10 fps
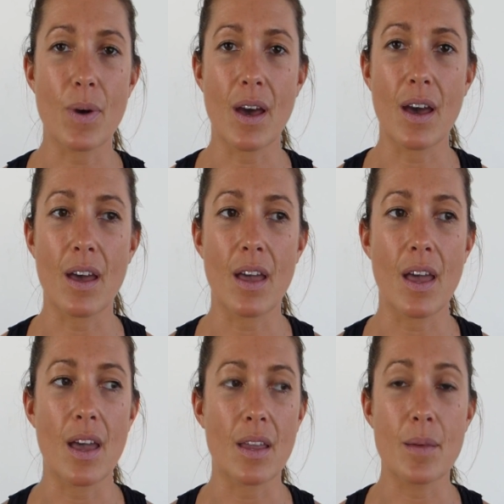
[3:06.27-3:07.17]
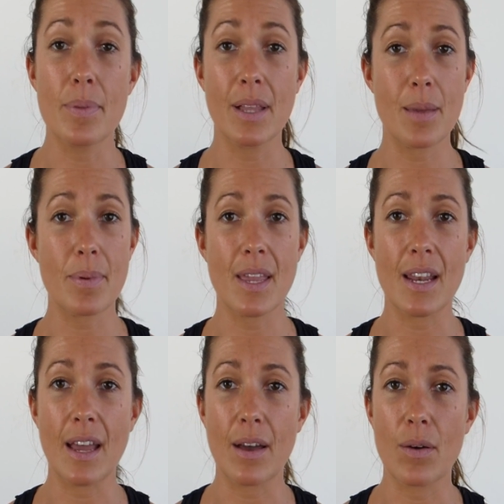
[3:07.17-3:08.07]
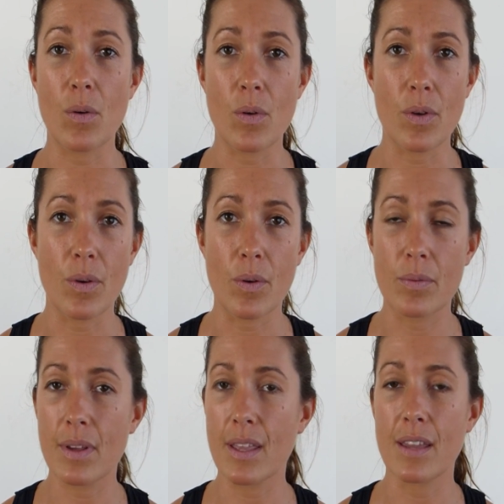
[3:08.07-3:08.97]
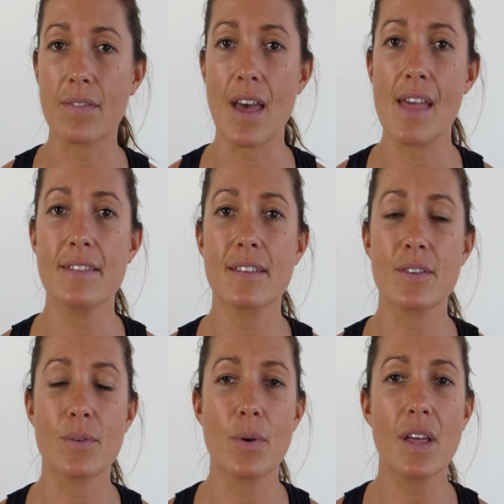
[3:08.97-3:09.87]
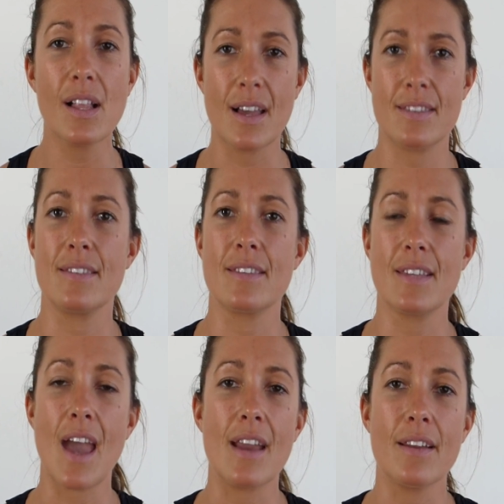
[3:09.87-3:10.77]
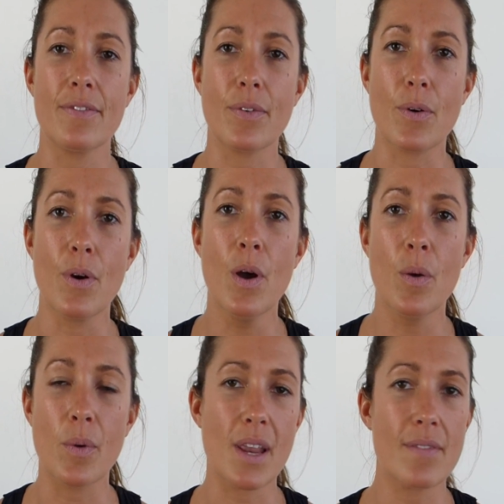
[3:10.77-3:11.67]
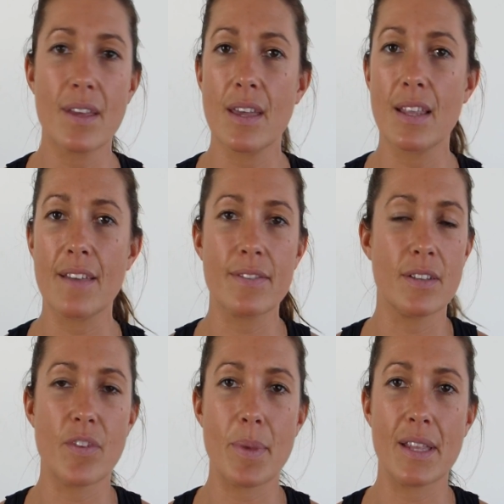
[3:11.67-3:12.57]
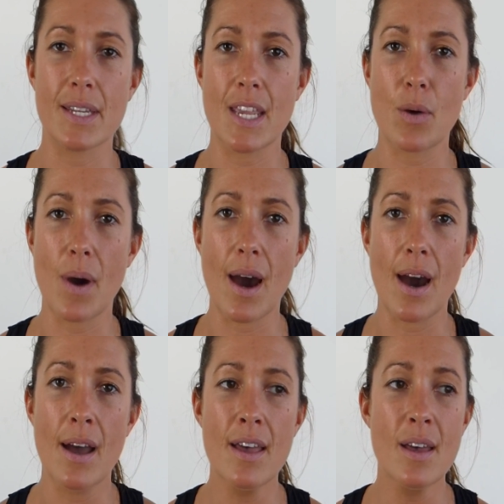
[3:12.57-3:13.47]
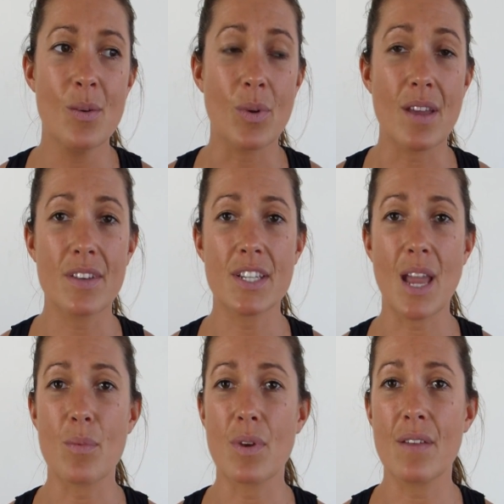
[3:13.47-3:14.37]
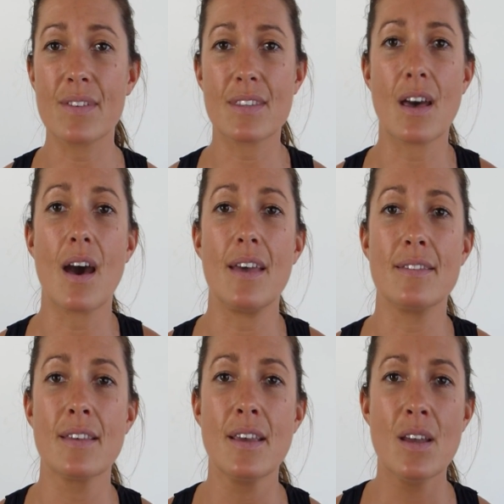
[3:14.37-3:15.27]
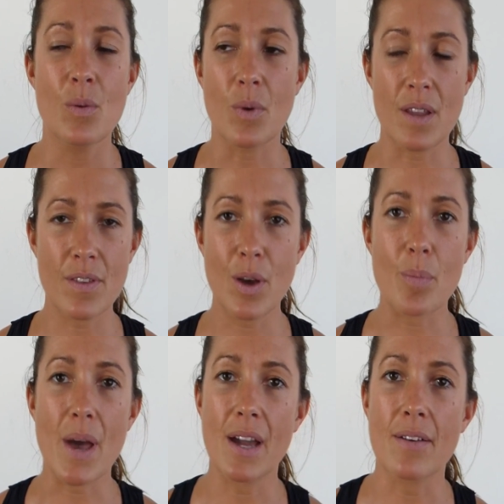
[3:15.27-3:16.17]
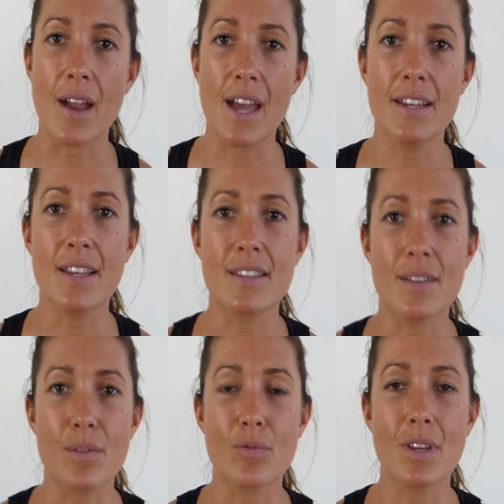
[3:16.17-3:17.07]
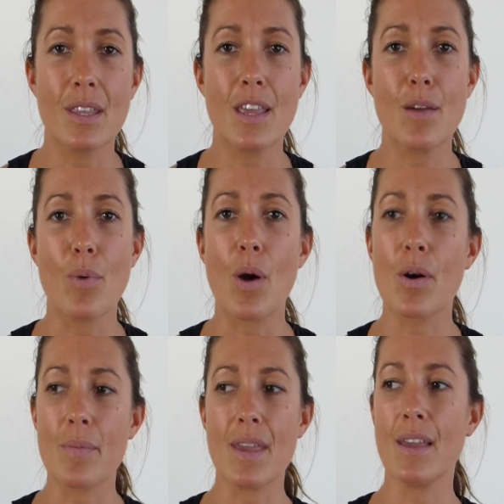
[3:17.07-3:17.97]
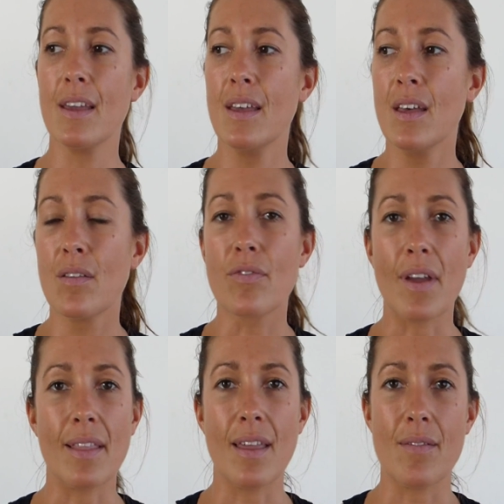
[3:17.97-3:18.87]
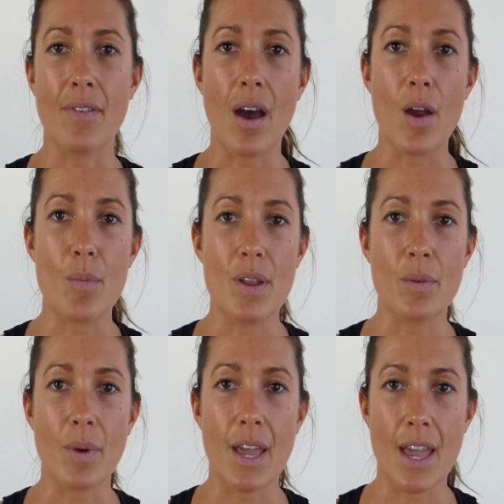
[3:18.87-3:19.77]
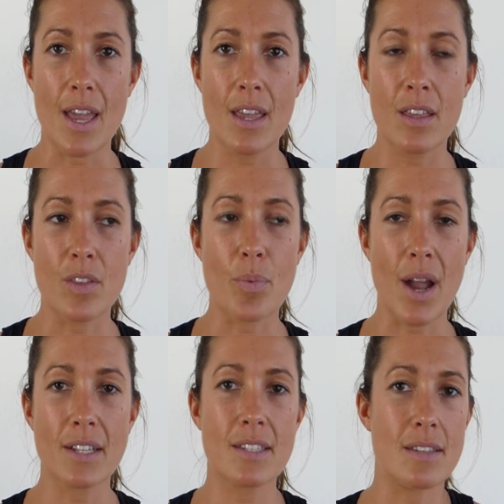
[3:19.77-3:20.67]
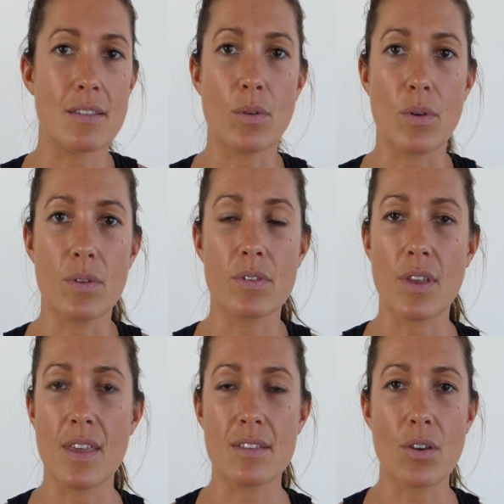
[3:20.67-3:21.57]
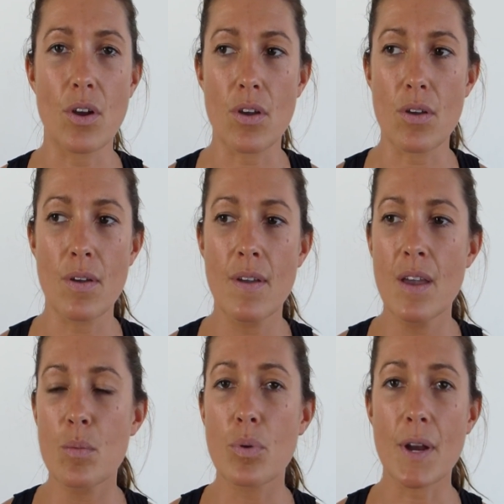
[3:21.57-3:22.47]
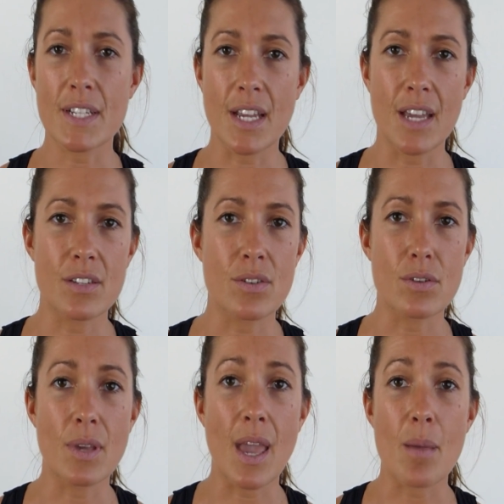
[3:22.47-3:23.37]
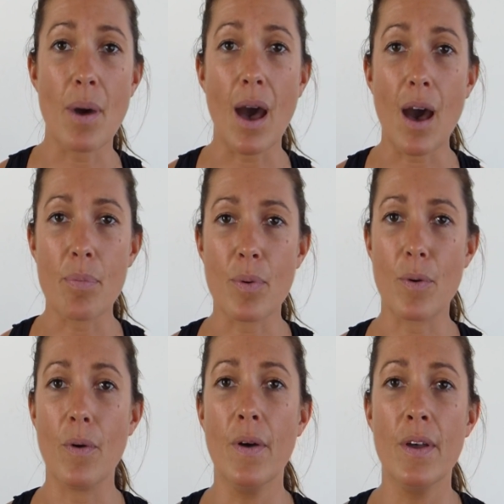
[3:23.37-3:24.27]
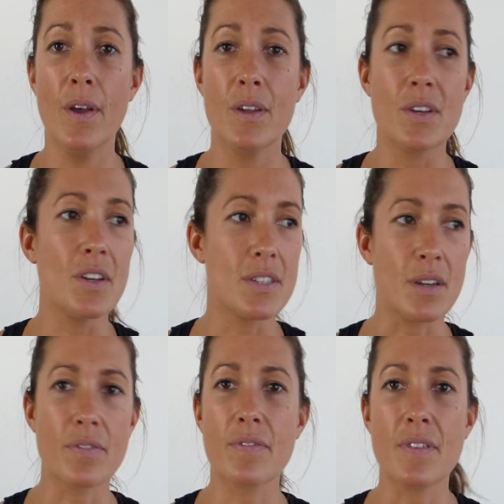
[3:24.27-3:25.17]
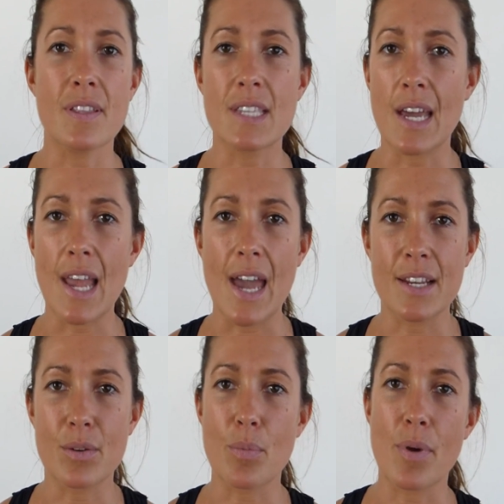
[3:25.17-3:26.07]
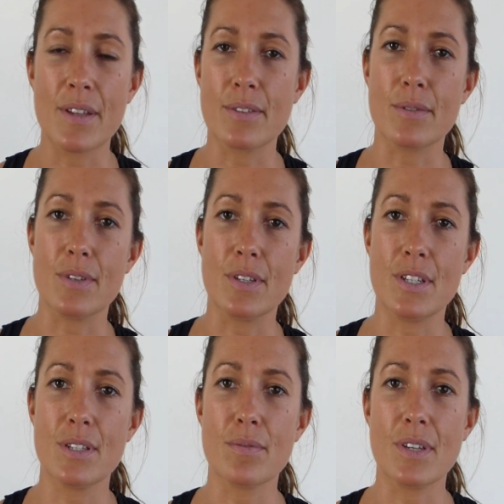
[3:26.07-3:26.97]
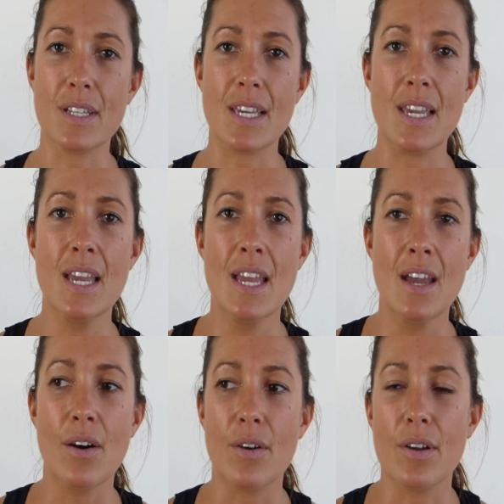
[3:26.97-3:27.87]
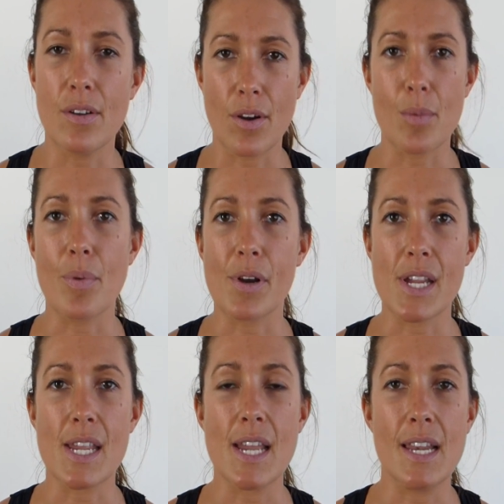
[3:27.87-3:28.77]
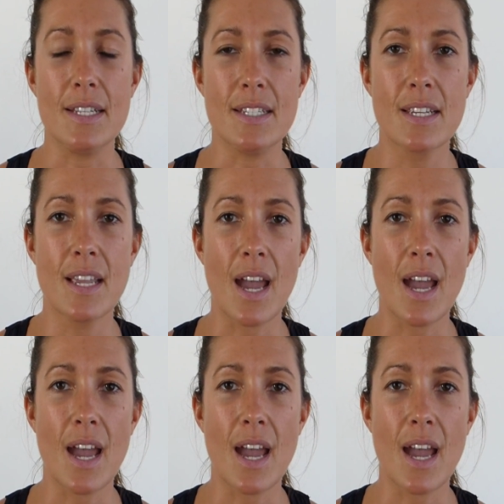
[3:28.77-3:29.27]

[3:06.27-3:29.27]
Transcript: you are a complete beginner or you're really advanced, because all the classes cater for whatever level of ability you are, whatever shape, whatever size, whatever your background. It's a really welcoming, friendly environment where the practice is yours, so there's no pressure to keep up or turn yourself inside out into a pretzel. You just really honour your own body, and